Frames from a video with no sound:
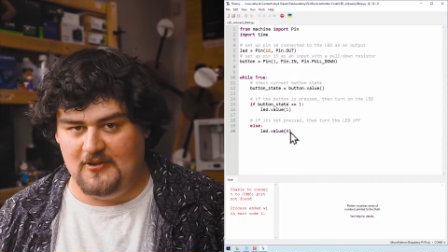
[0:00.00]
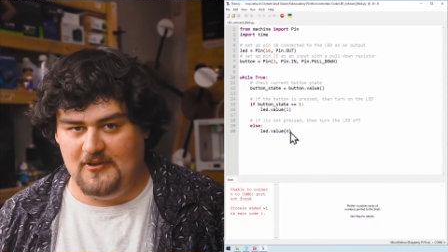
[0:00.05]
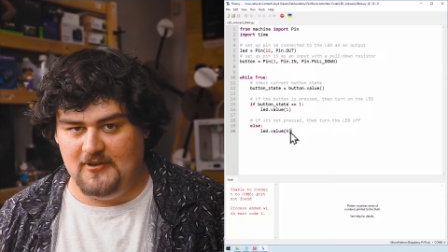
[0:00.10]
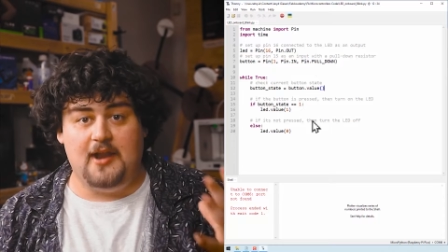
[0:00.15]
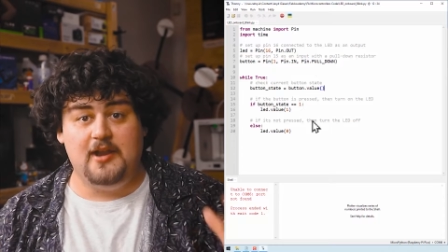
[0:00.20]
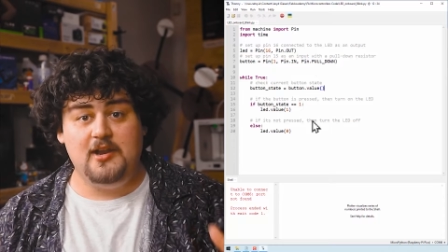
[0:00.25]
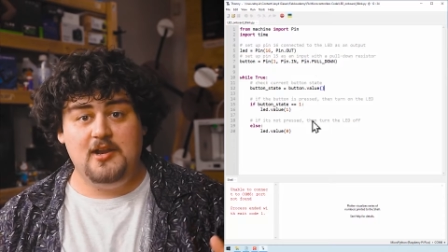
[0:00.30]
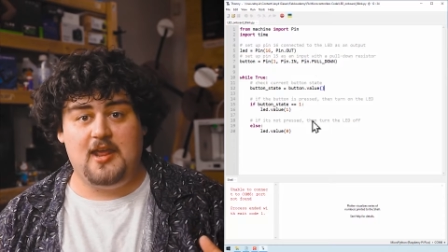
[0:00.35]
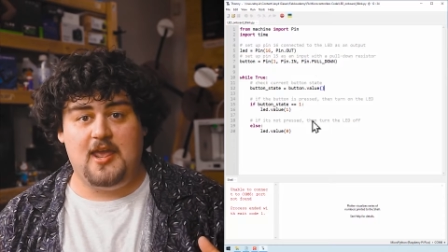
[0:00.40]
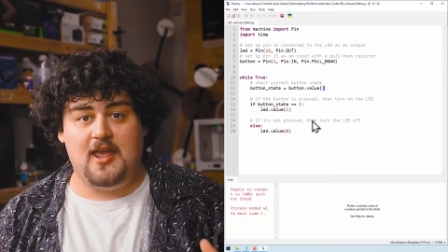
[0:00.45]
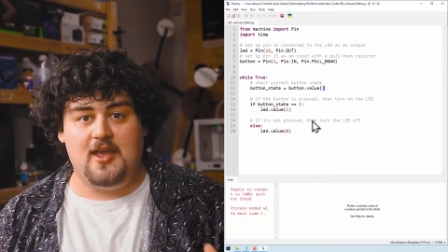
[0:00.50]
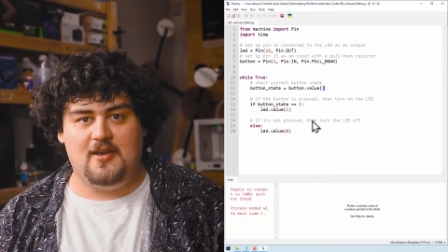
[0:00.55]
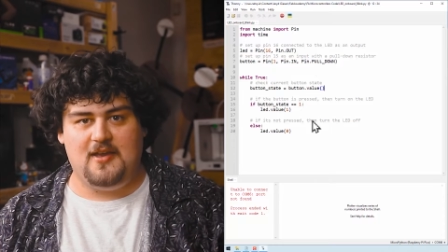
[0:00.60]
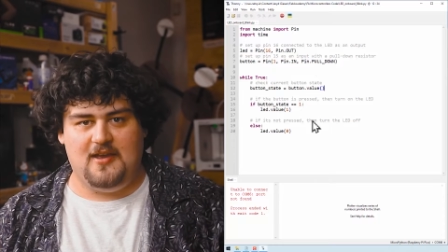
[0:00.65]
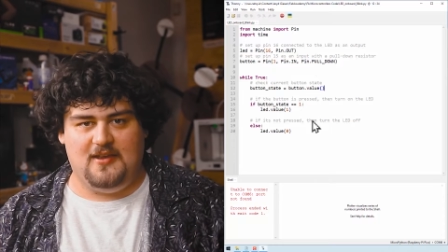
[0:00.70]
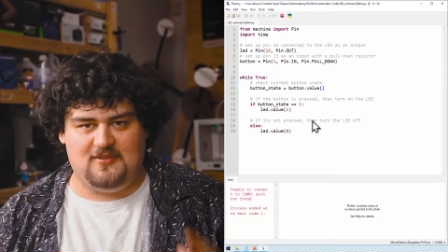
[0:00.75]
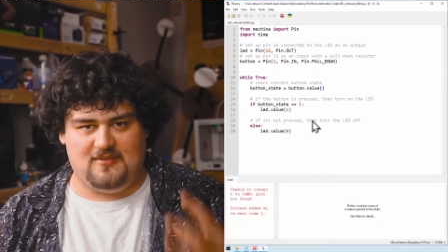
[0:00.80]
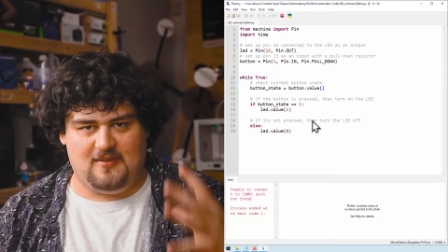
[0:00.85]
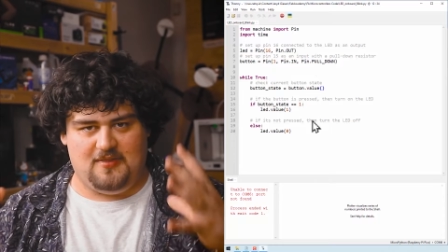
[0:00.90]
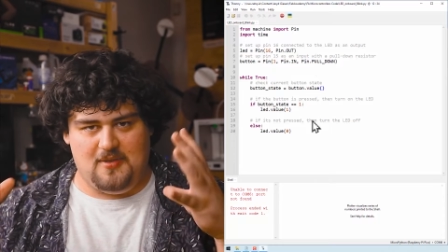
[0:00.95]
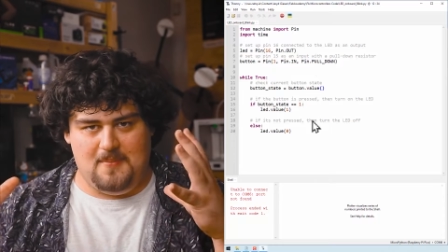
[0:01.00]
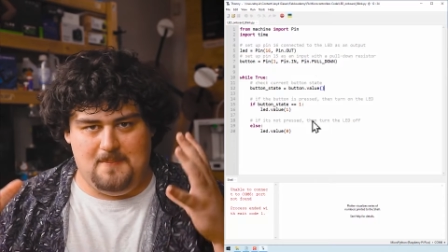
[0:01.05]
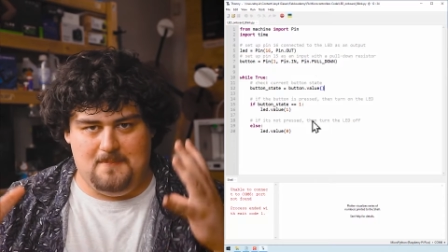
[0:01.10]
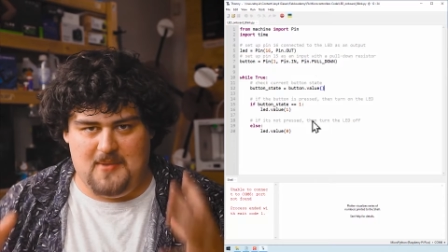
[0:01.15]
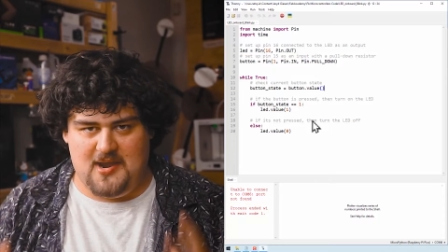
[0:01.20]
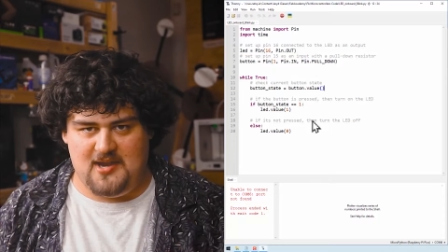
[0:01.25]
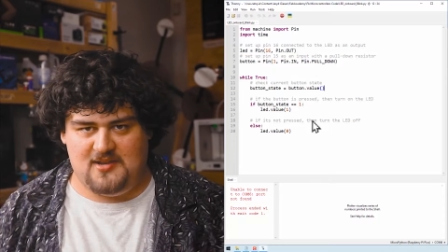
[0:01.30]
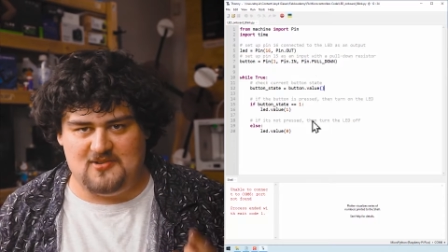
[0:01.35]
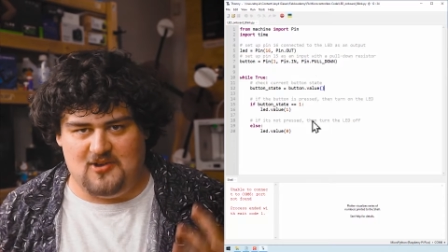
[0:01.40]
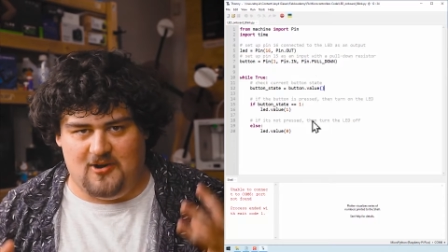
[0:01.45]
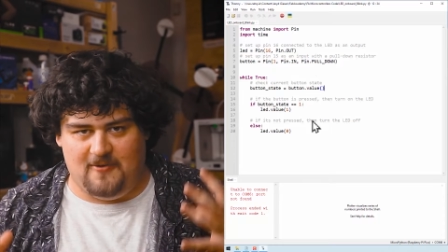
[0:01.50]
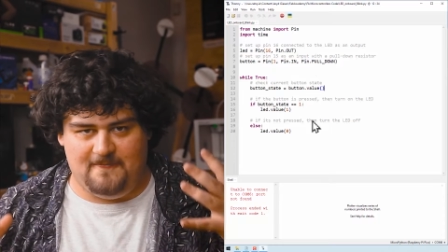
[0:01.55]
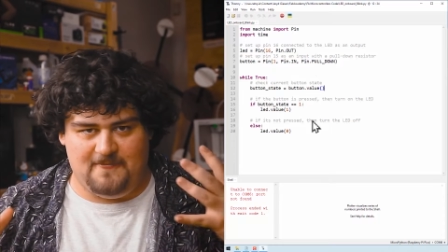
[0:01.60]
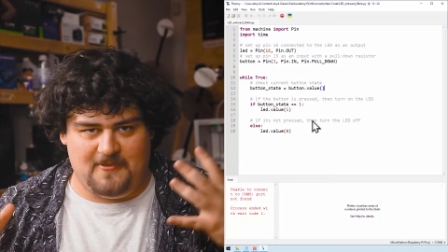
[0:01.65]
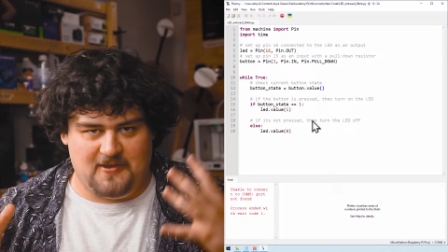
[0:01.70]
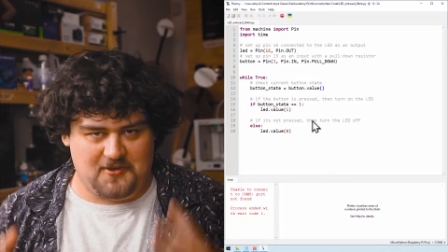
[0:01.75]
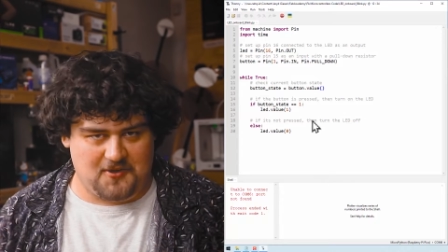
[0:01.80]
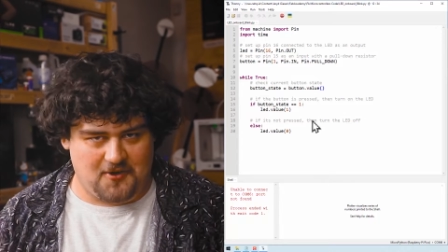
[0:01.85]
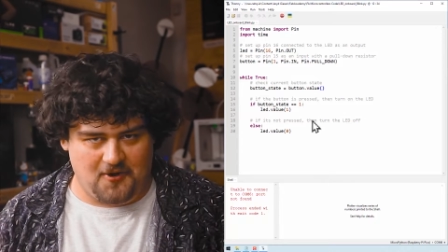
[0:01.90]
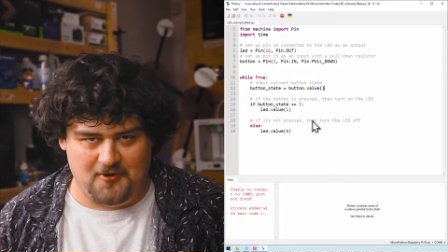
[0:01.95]
And in here is the meat of
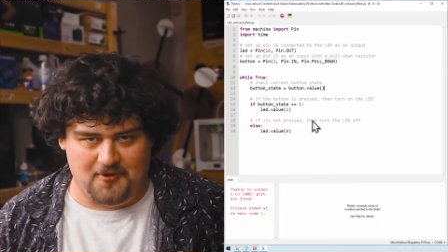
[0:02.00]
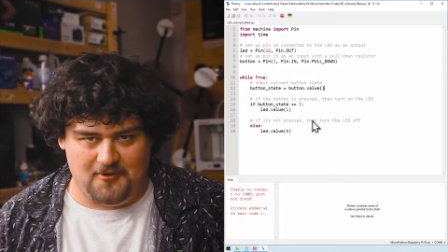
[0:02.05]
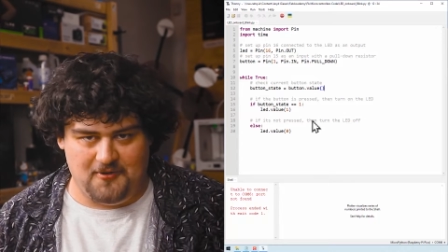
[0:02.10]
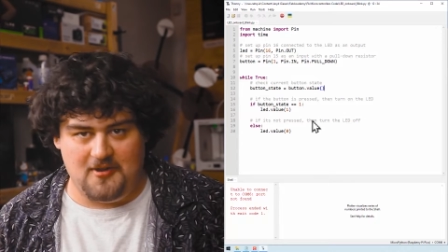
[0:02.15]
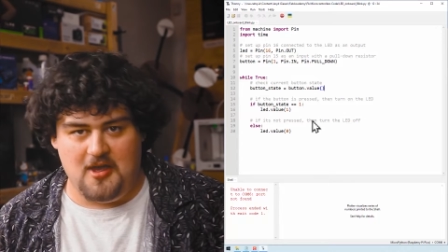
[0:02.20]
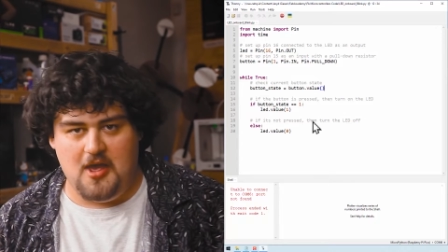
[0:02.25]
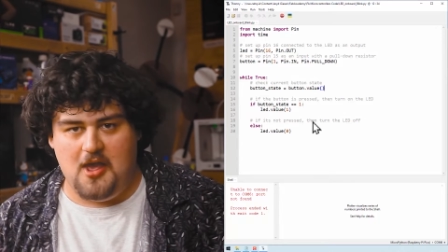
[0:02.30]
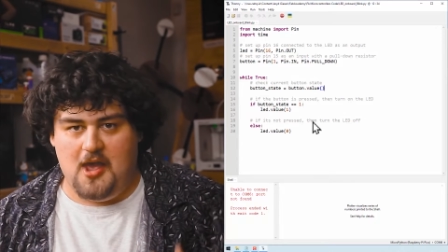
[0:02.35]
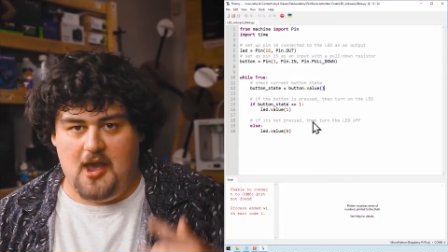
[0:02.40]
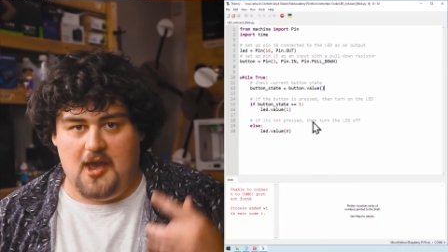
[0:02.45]
the code.